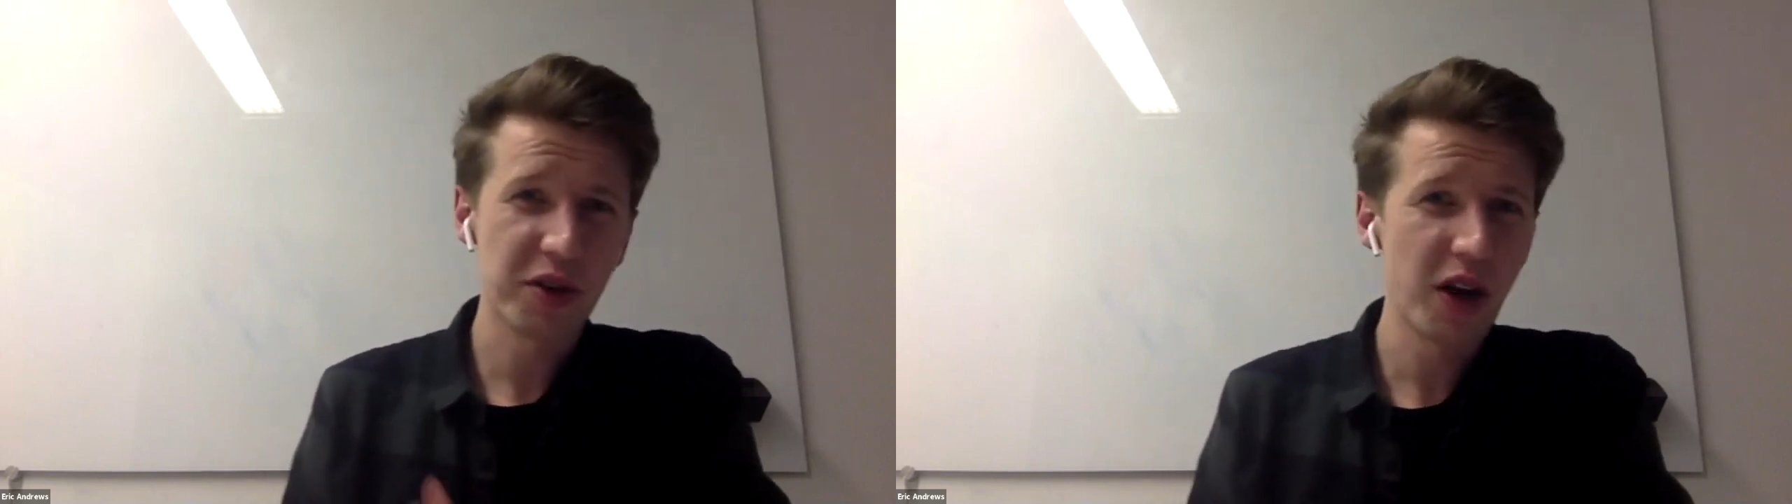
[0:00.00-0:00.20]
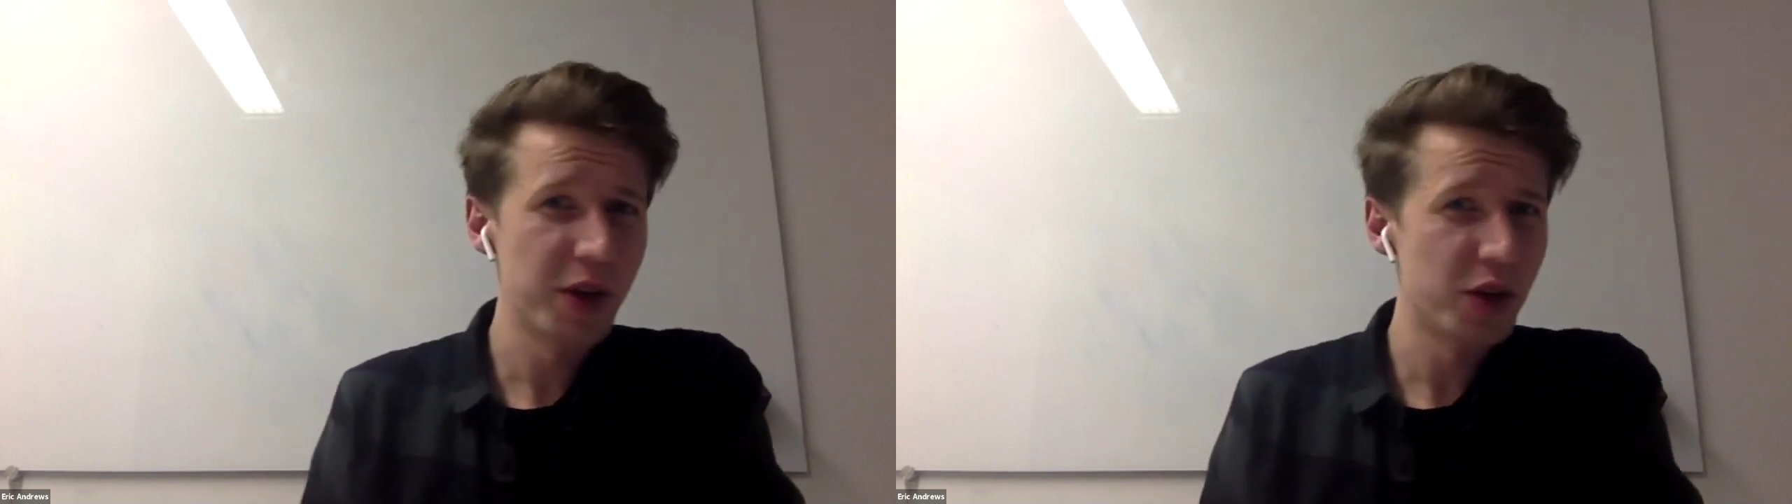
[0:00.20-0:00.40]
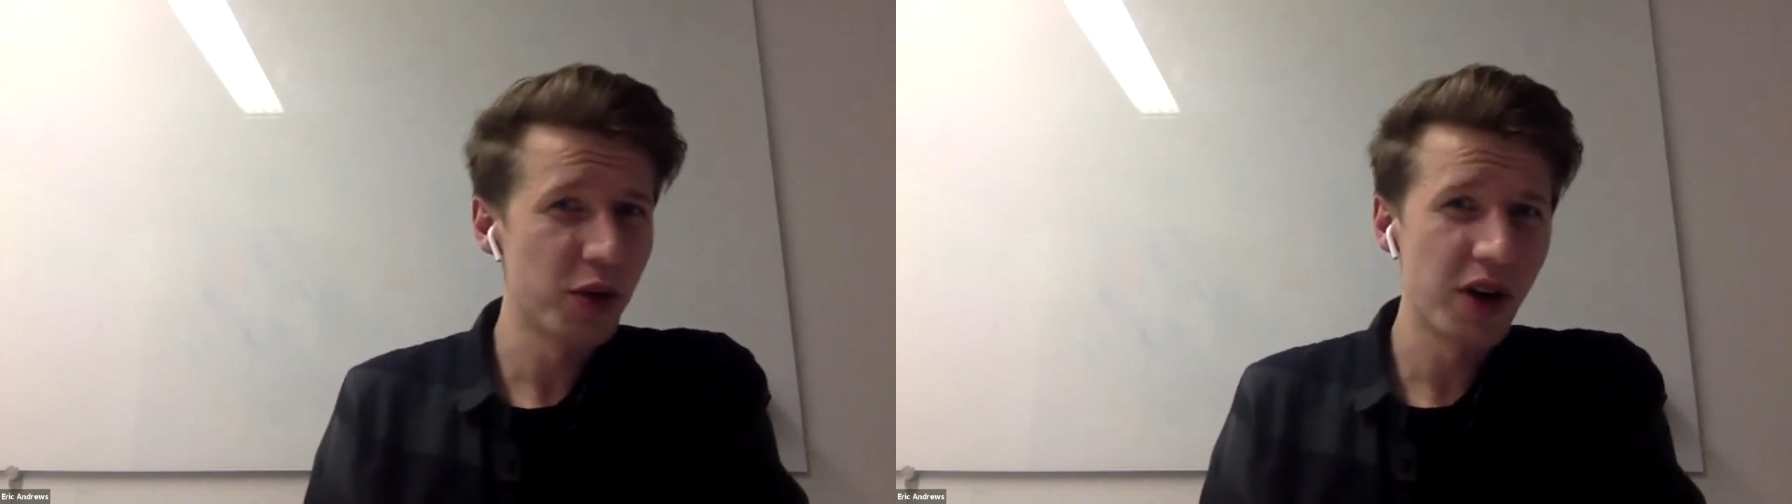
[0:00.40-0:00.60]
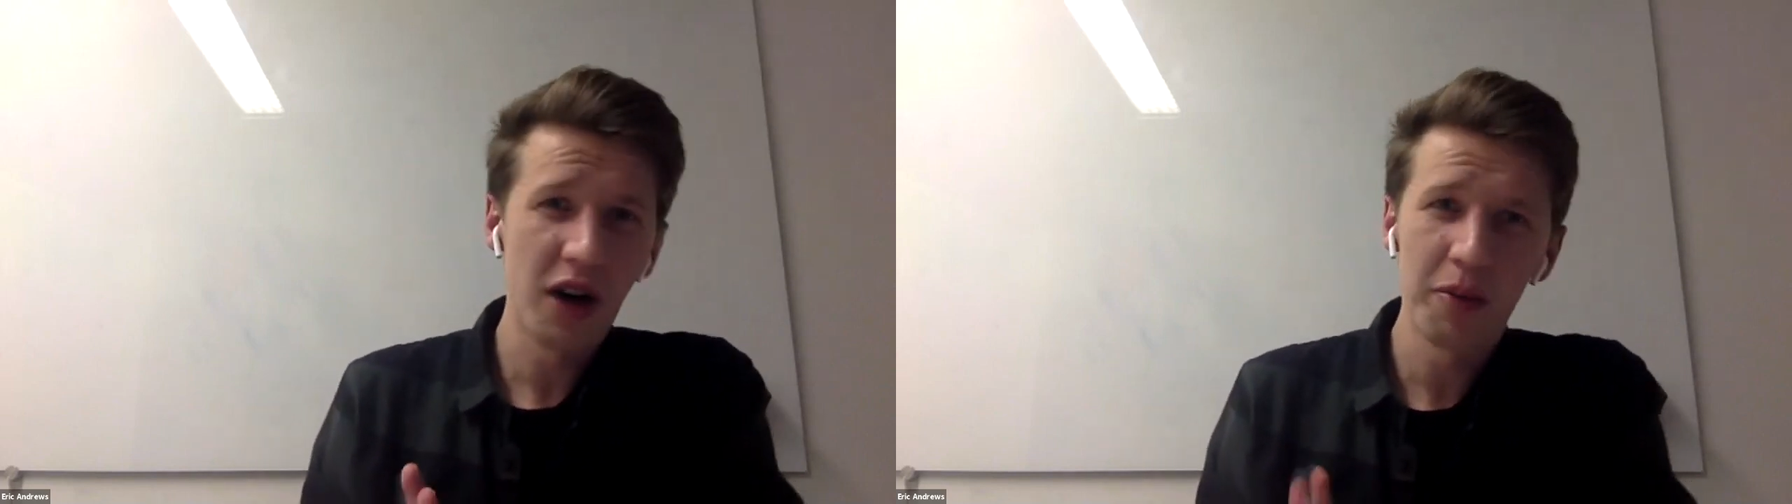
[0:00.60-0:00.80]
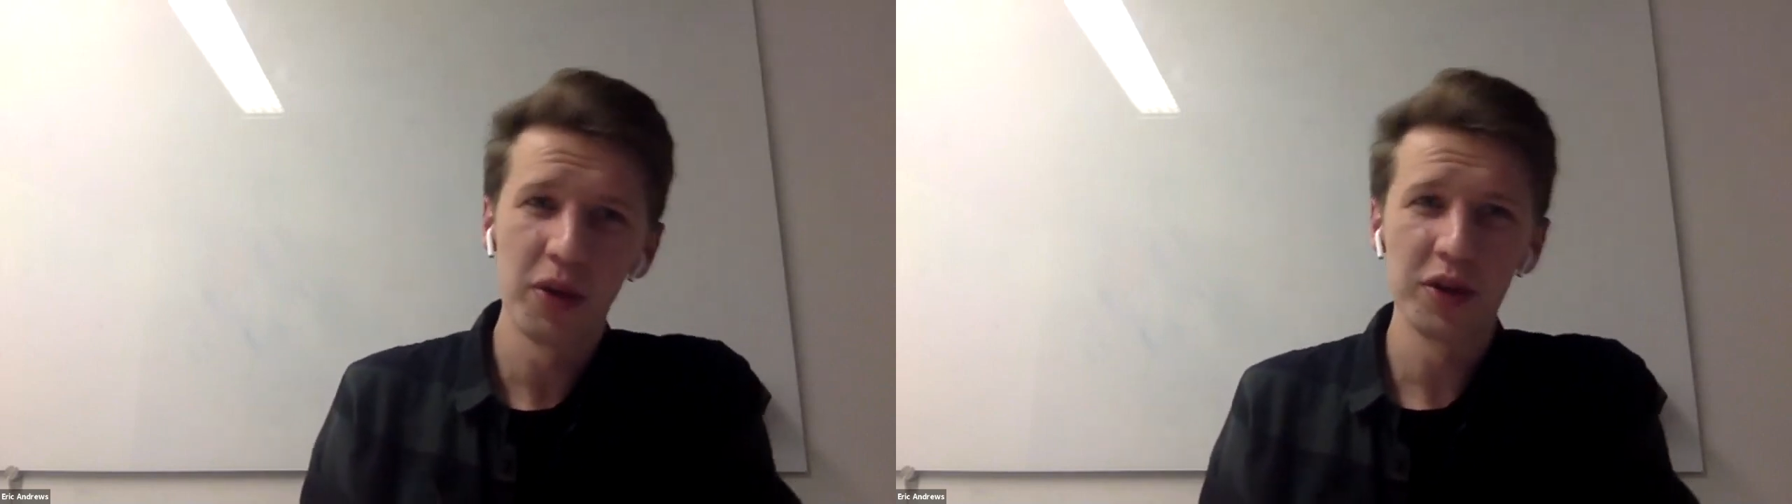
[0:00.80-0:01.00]
subscribing to a
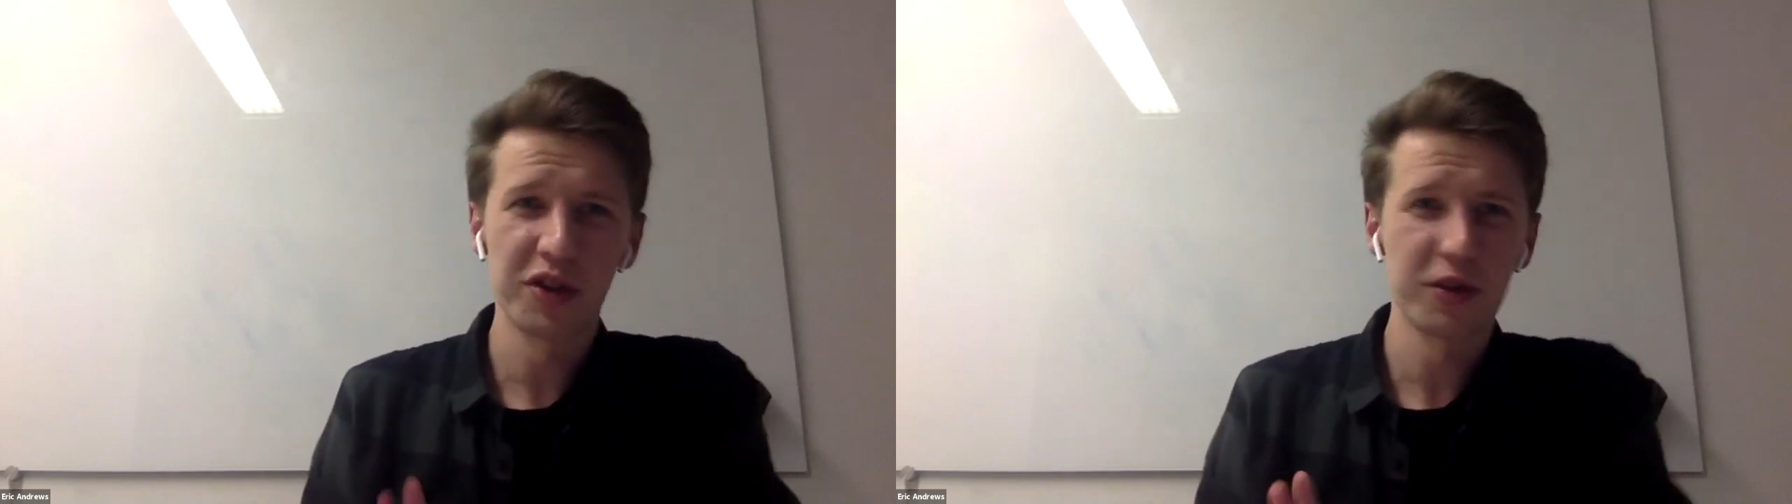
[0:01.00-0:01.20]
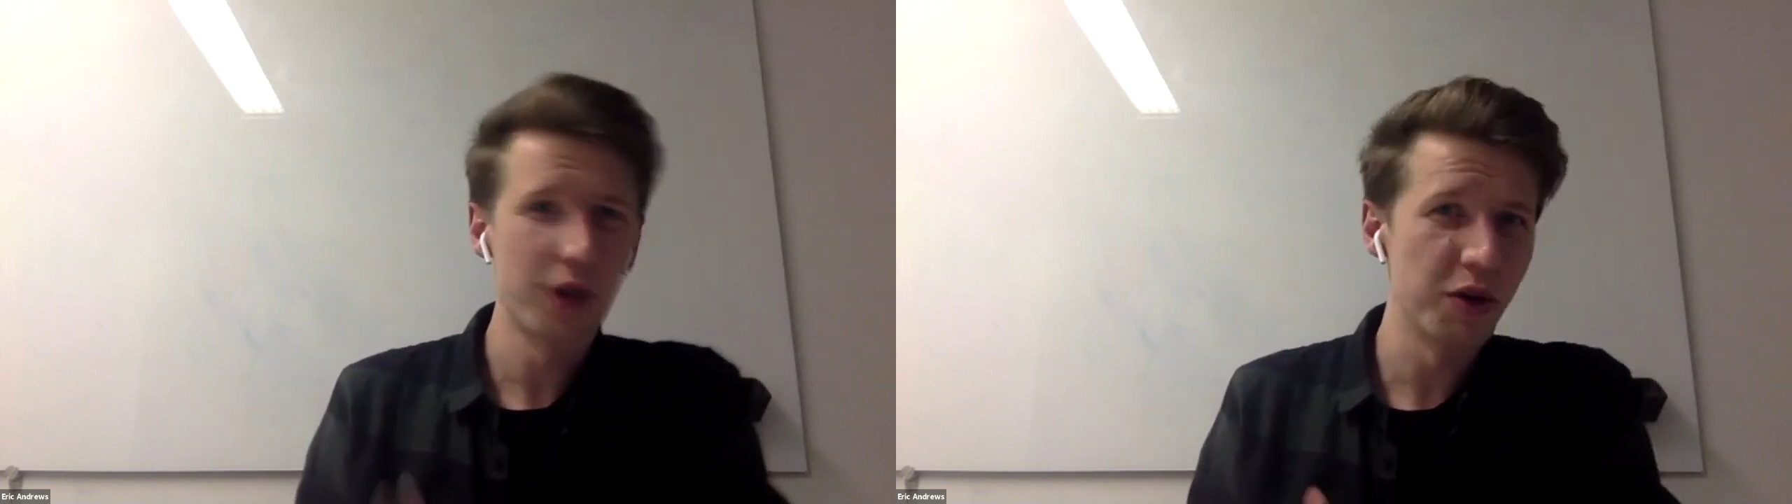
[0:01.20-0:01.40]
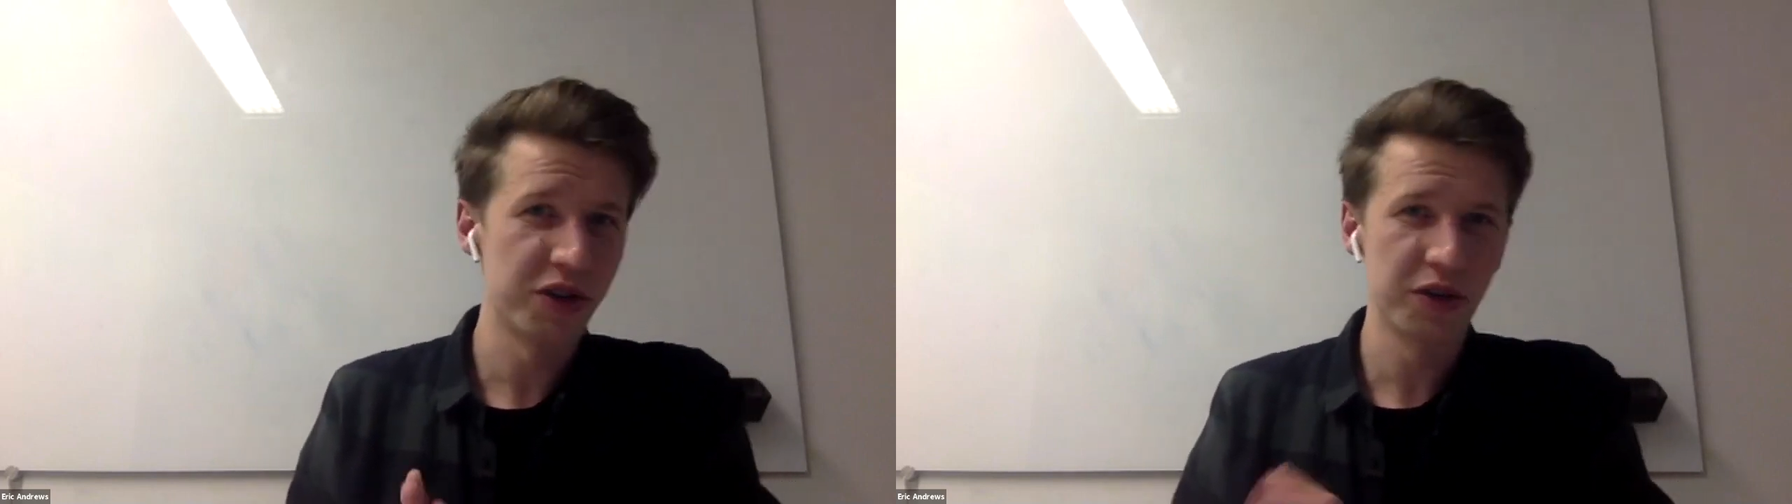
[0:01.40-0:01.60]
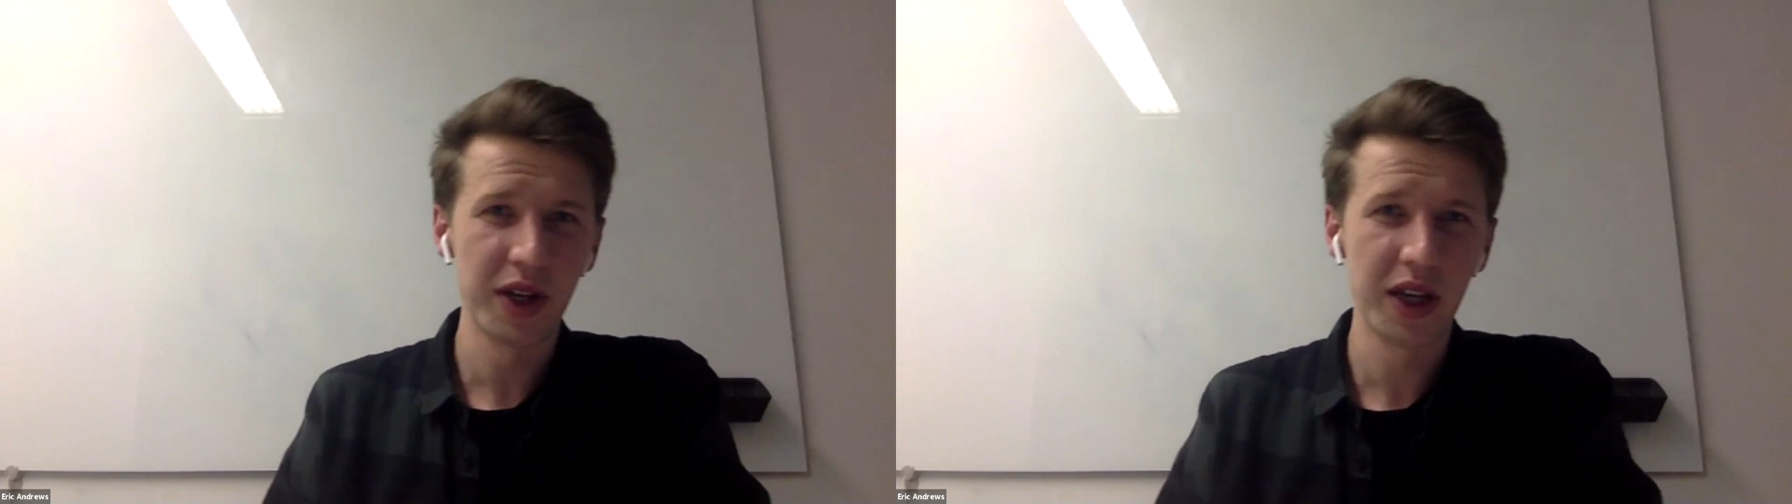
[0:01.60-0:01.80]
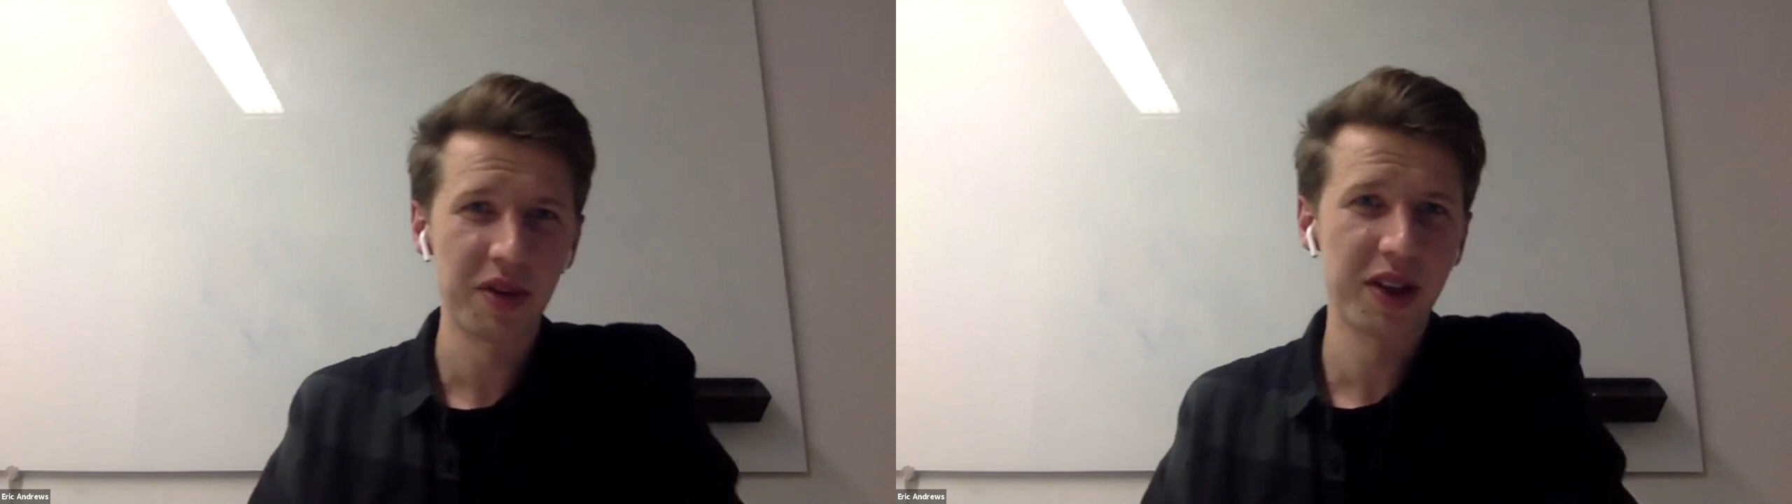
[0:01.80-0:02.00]
couple slow
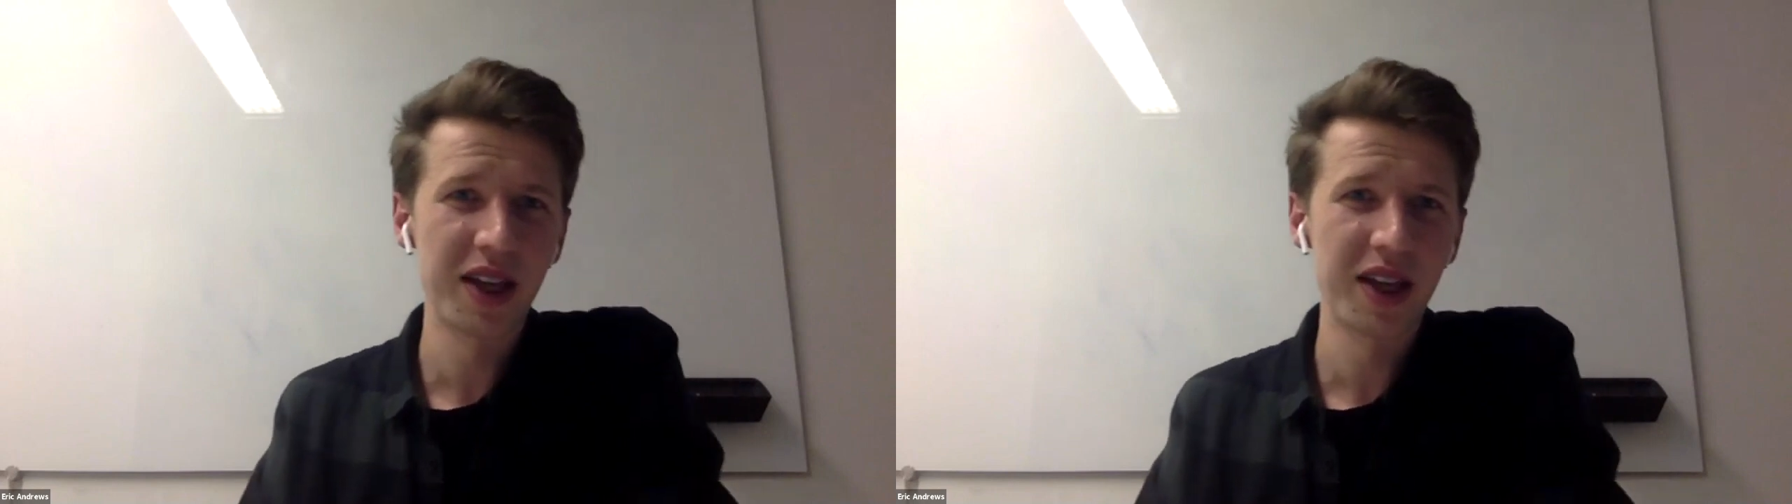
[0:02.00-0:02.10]
streams.